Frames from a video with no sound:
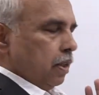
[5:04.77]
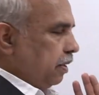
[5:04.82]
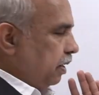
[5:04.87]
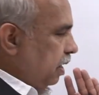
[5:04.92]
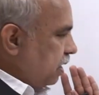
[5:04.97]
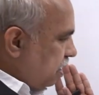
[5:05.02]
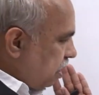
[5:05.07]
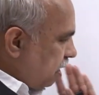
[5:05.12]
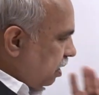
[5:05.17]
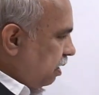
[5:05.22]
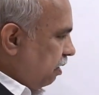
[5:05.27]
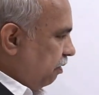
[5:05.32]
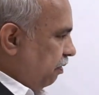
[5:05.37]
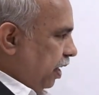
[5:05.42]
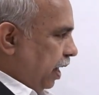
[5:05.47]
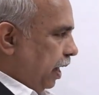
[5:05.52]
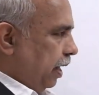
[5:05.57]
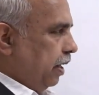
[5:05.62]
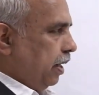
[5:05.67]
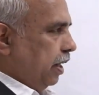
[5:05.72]
This is the
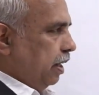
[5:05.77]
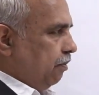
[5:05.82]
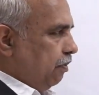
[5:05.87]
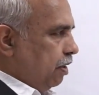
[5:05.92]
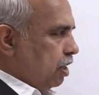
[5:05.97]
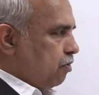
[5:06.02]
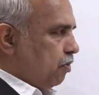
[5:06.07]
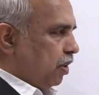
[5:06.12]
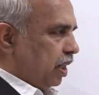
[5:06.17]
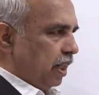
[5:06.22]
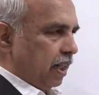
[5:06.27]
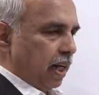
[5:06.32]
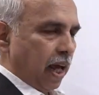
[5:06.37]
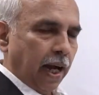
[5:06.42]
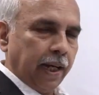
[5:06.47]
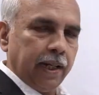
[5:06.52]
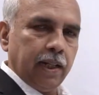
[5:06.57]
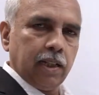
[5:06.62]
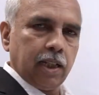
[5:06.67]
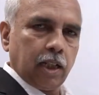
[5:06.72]
way in which we can
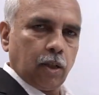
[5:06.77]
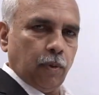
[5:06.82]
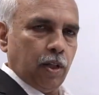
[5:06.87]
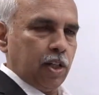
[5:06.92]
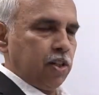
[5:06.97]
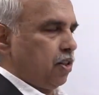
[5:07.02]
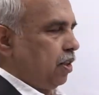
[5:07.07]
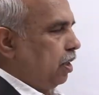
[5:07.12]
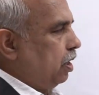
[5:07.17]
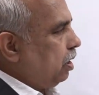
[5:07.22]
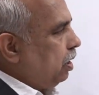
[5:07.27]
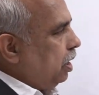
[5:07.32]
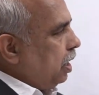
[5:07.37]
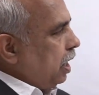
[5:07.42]
handle the question